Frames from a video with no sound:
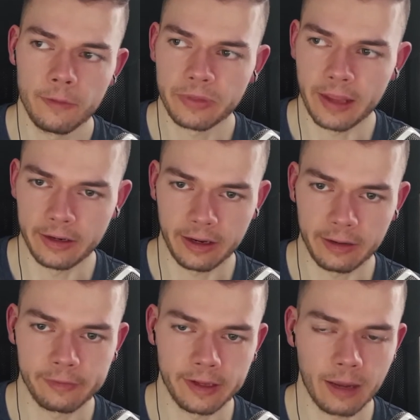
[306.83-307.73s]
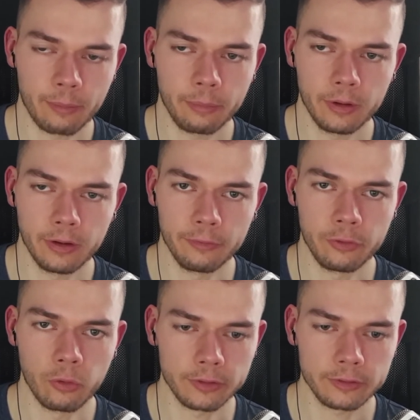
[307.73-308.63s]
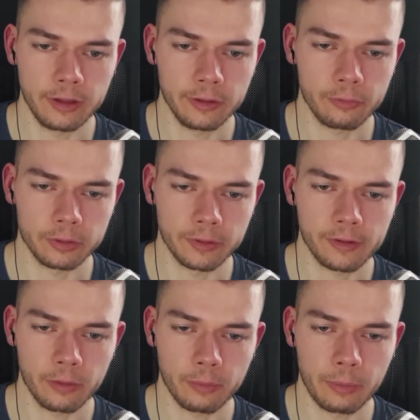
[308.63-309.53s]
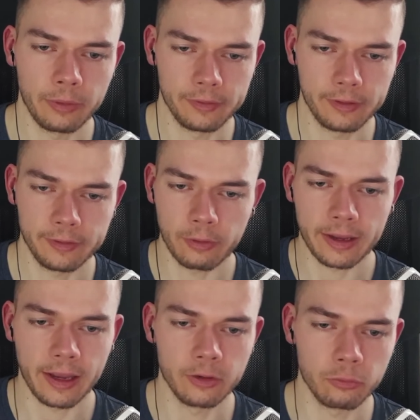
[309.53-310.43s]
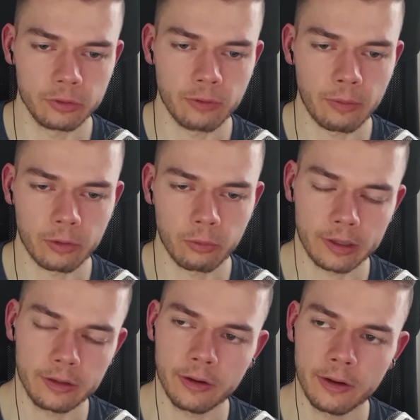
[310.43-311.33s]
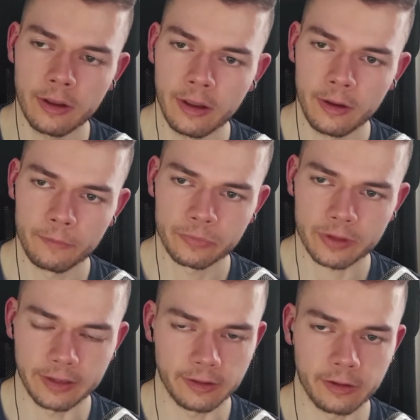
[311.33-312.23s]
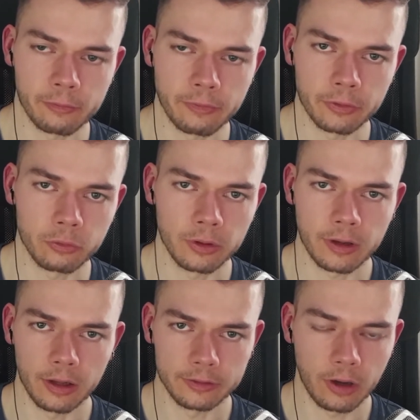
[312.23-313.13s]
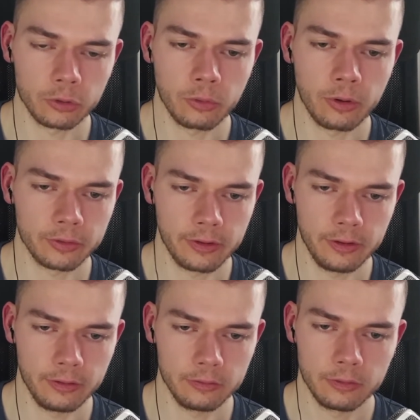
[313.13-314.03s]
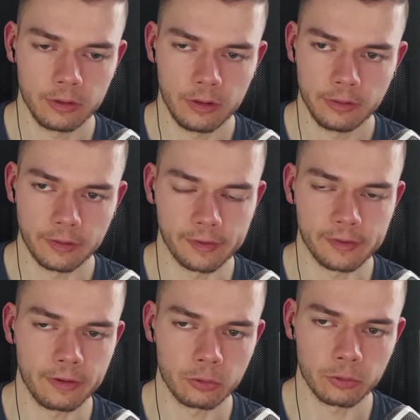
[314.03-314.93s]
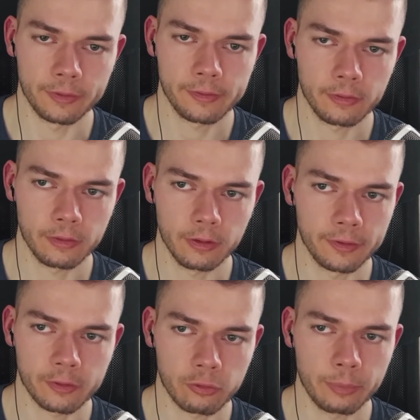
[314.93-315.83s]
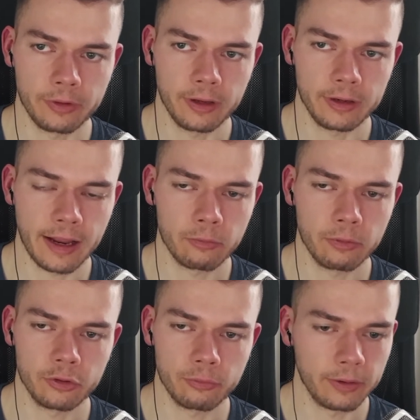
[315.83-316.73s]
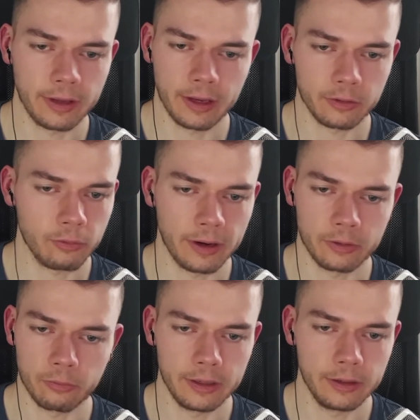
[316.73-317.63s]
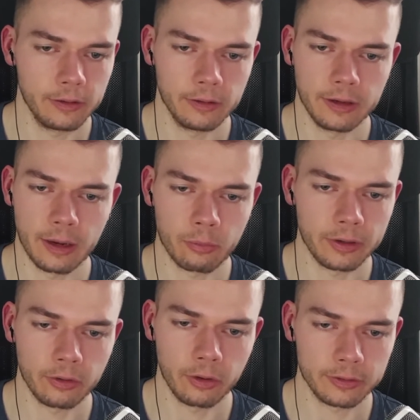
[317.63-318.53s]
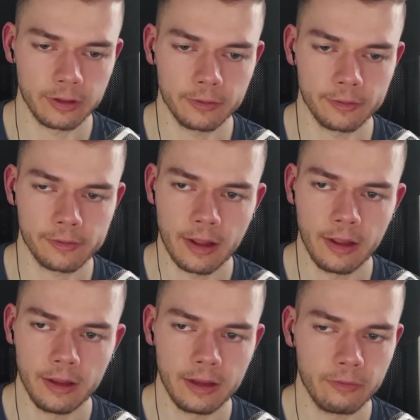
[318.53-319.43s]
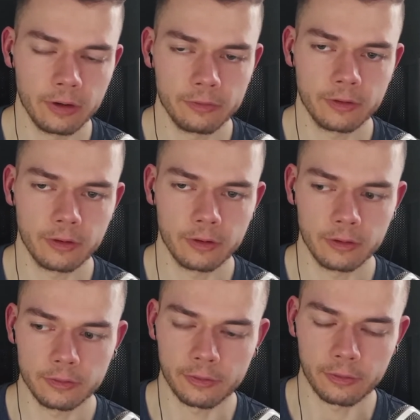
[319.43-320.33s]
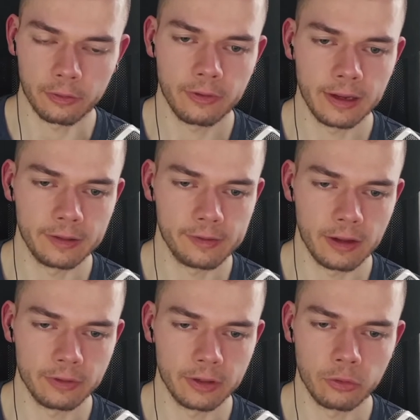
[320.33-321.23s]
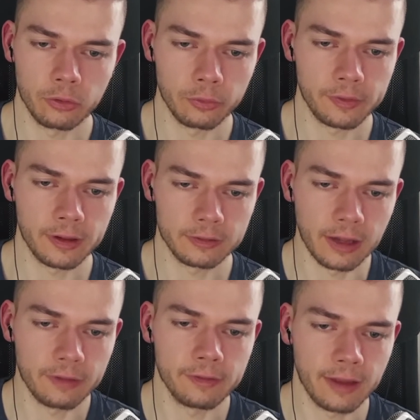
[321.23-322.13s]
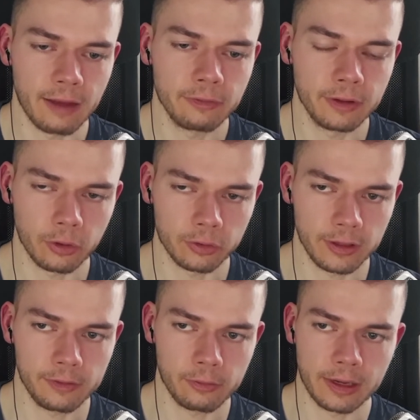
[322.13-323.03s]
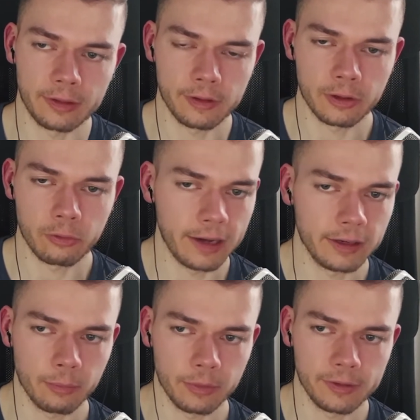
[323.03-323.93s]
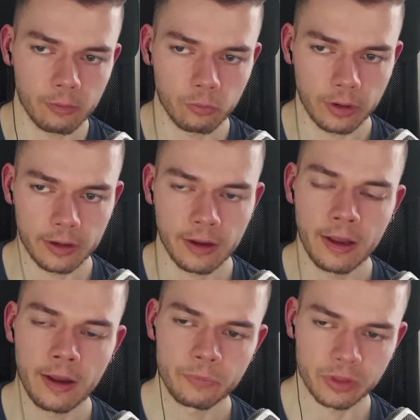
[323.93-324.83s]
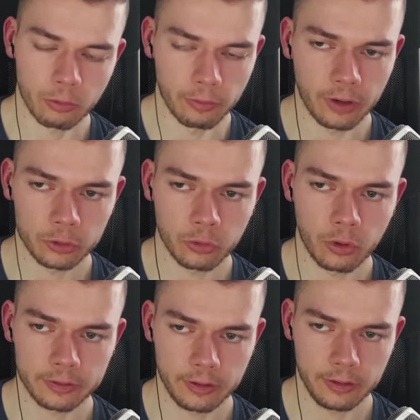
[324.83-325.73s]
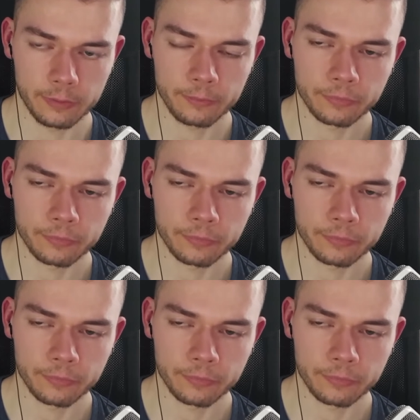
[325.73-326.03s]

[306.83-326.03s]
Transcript: And I've set up a few hotkeys for this on my PC, so I can do it very quickly. I did this with a tool called AutoHotkey. This is a Windows scripting language where you can create really elaborate hotkeys. Even if the software itself that you're using doesn't have these hotkeys, you can still create them in some way with AutoHotkey.